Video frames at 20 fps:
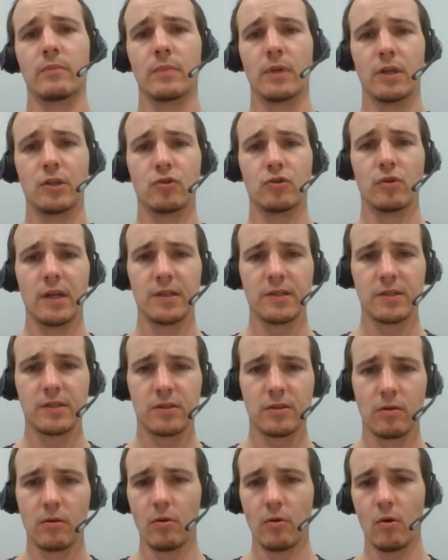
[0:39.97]

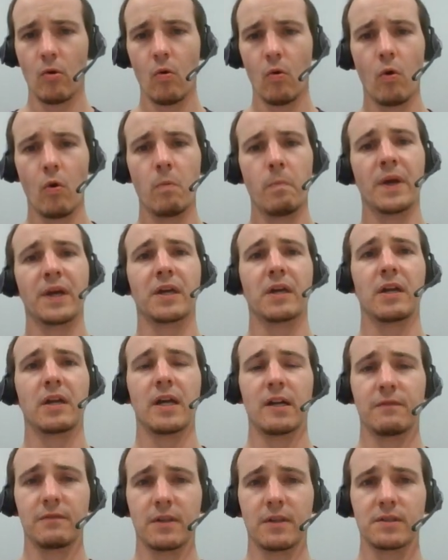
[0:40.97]
address, or pick it
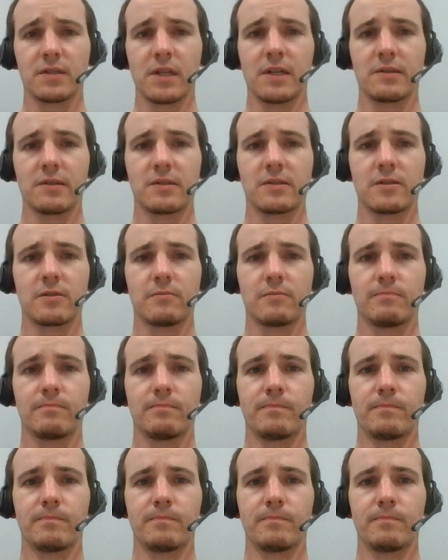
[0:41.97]
out of this list.